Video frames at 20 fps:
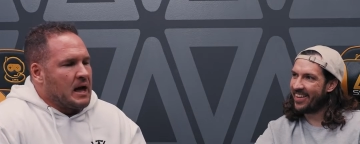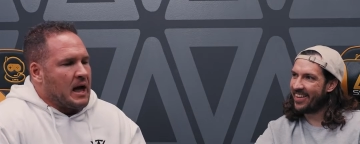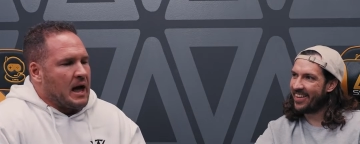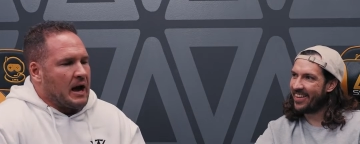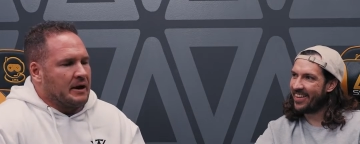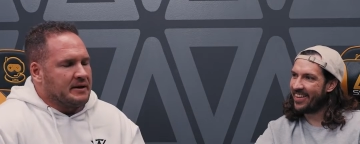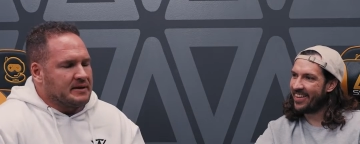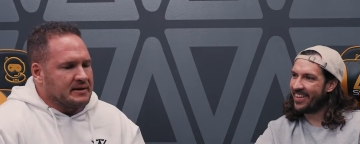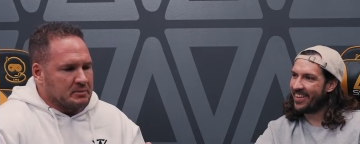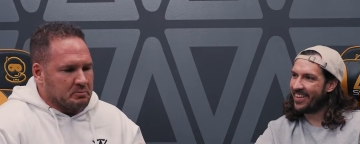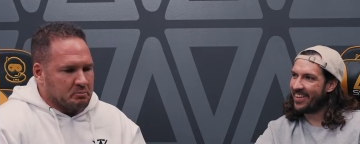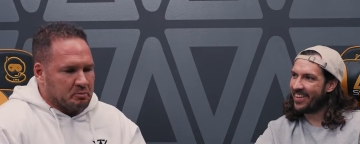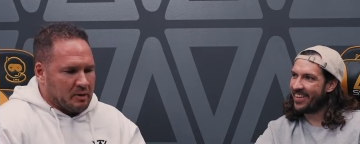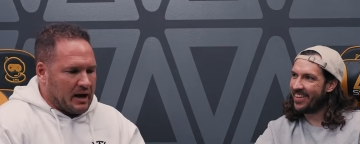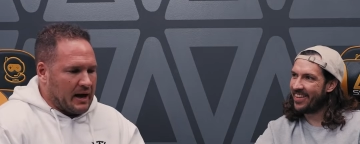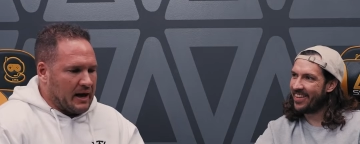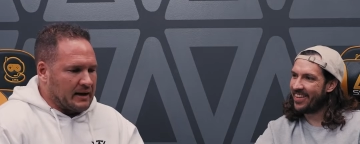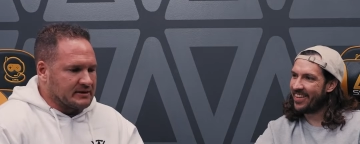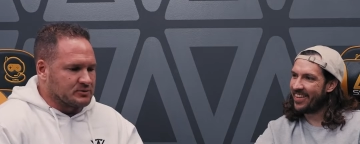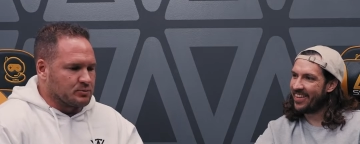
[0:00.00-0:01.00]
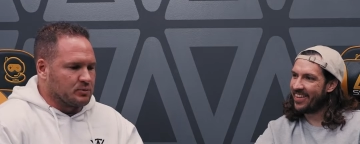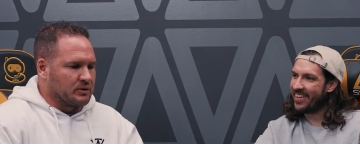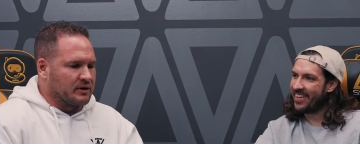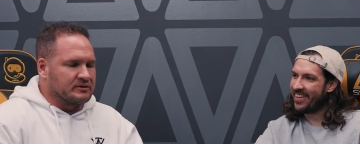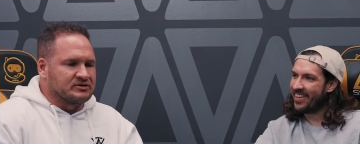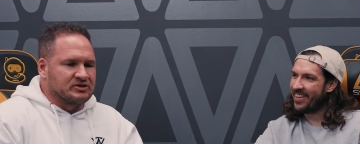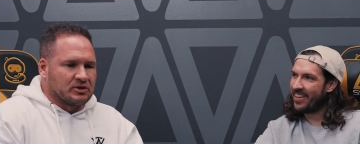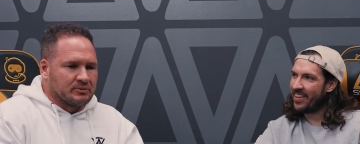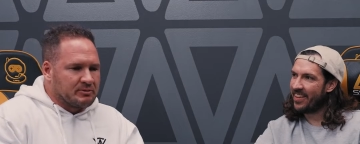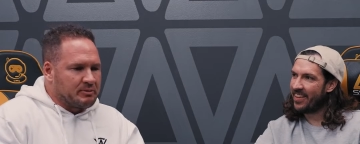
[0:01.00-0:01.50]
Speaker 1: How do you get past where
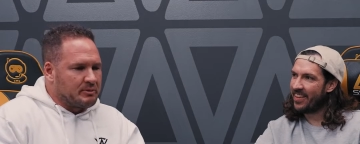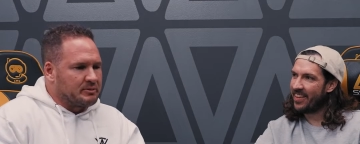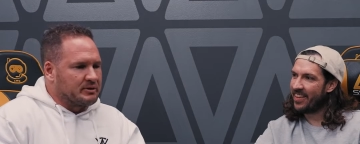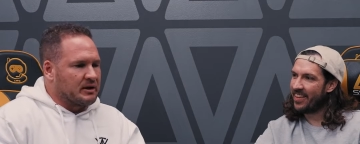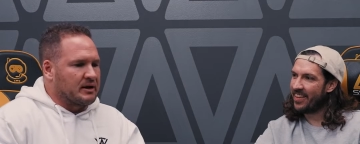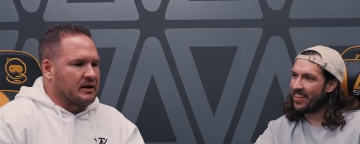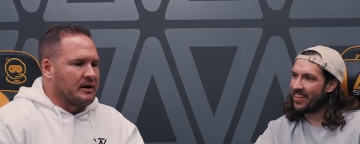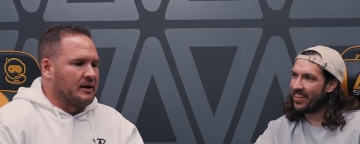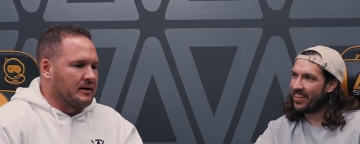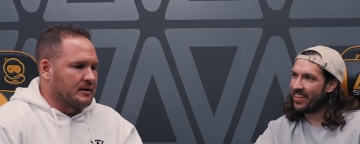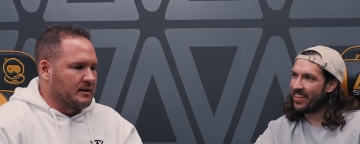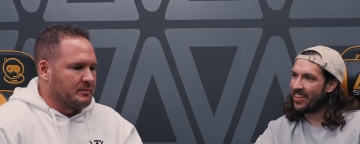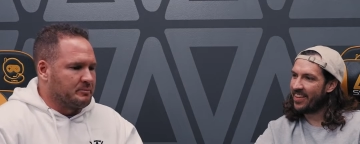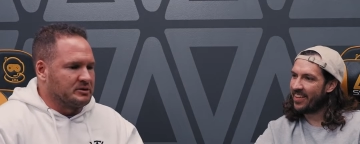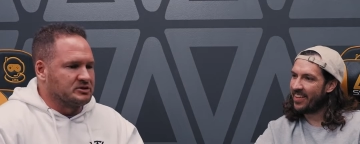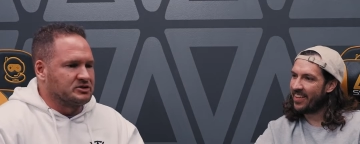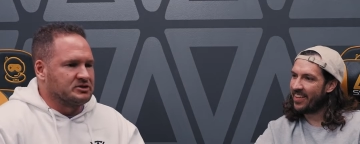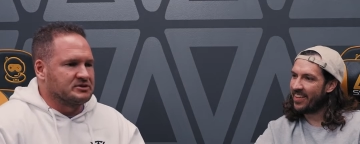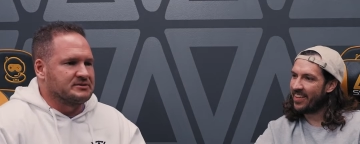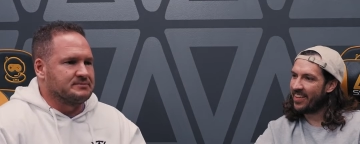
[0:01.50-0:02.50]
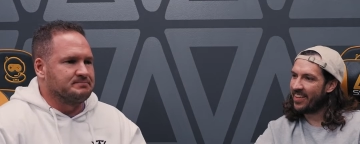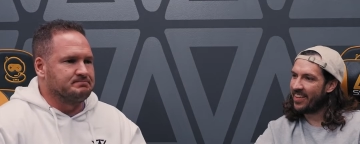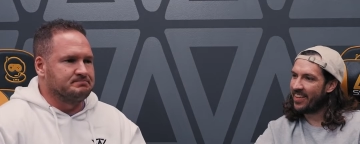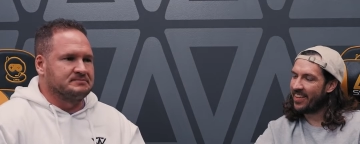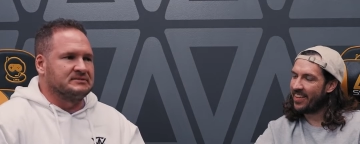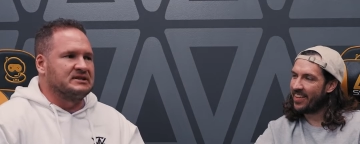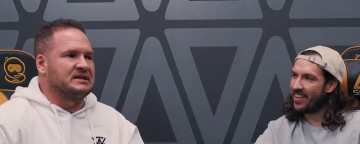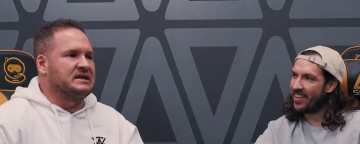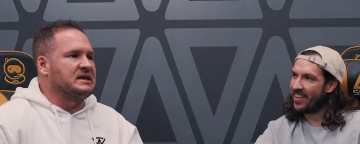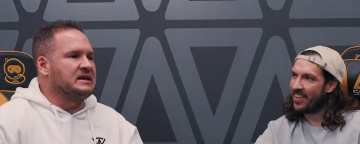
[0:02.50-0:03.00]
like, so many people get caught up in just
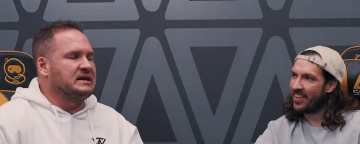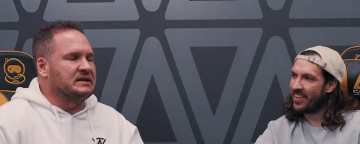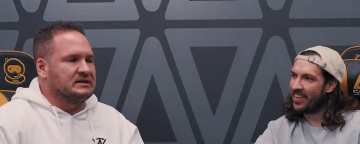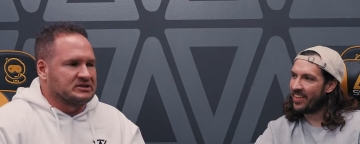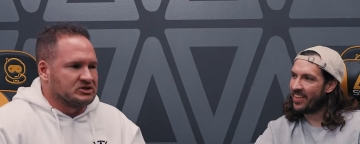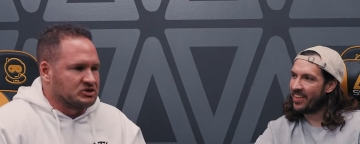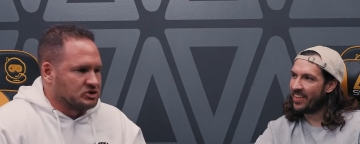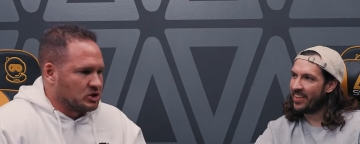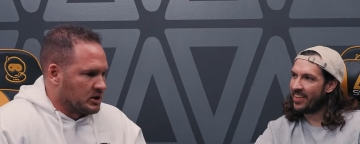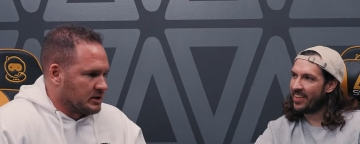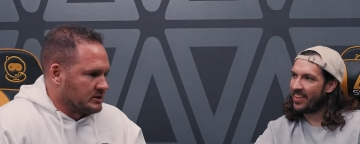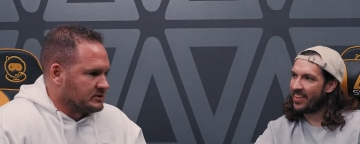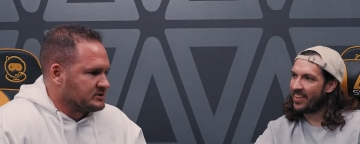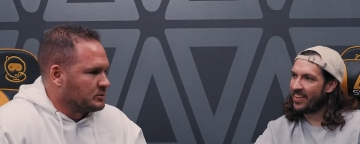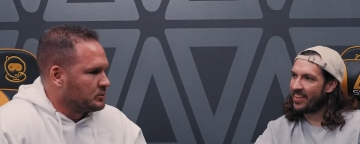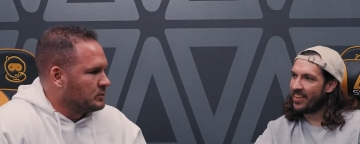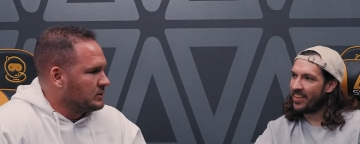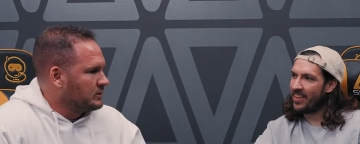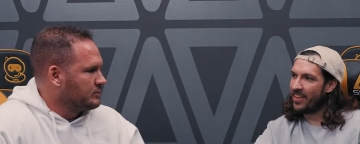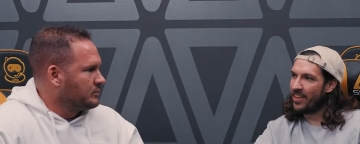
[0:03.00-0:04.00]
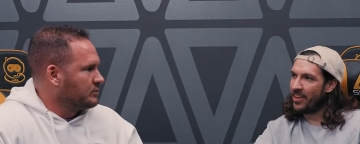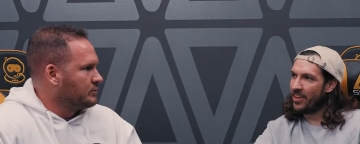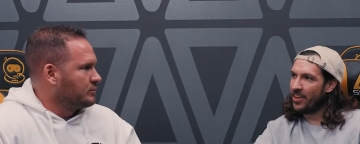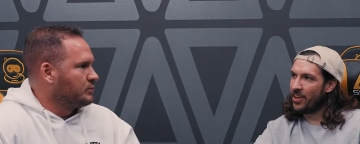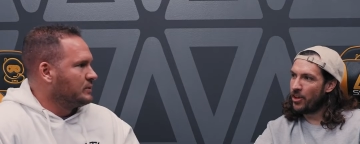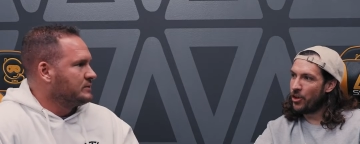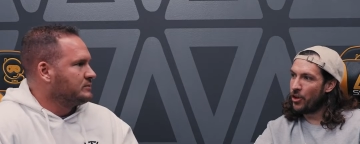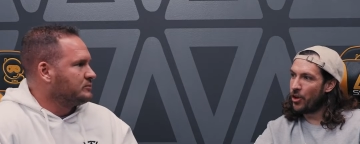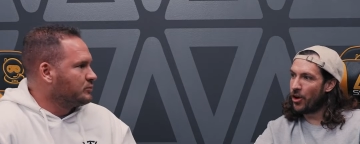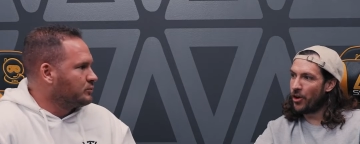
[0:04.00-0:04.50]
getting it started? So what?
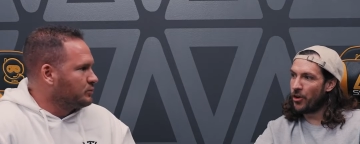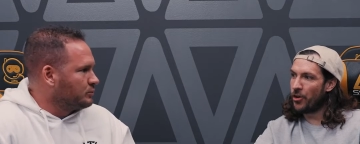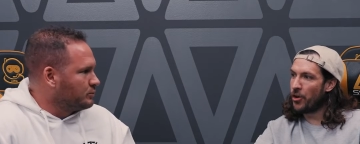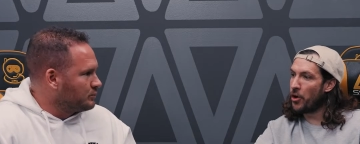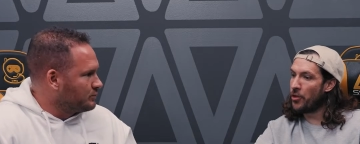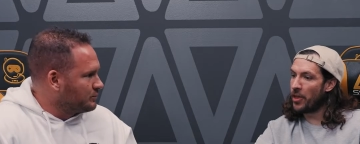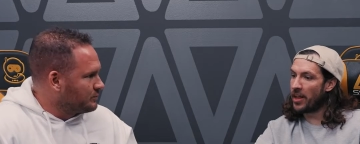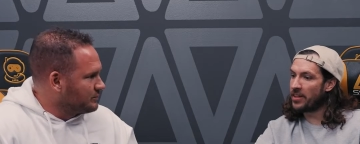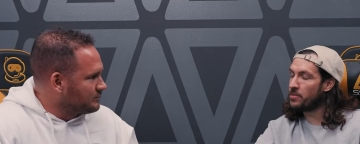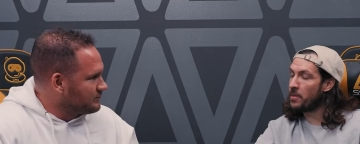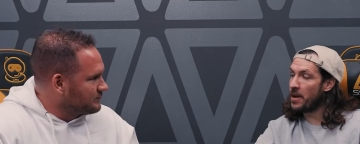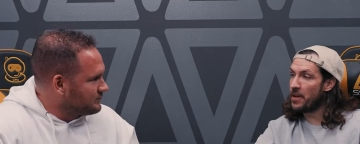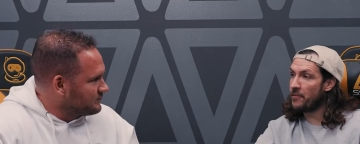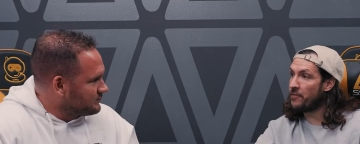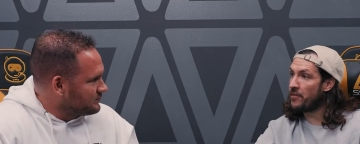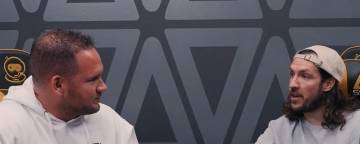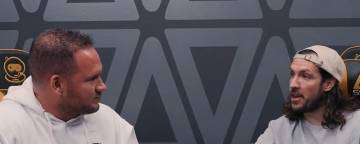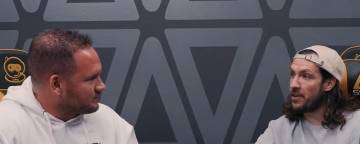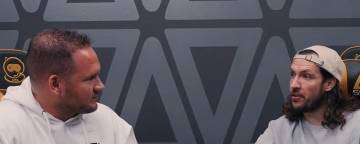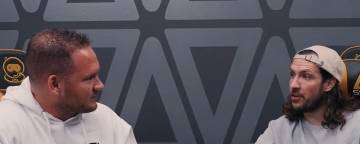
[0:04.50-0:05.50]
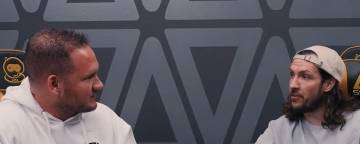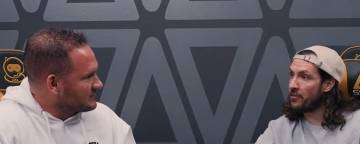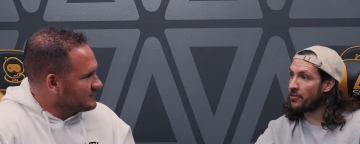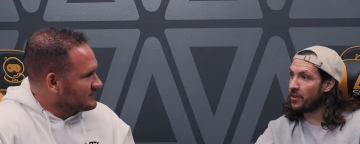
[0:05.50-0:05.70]
What?
Speaker 2: Oh no, that's my favorite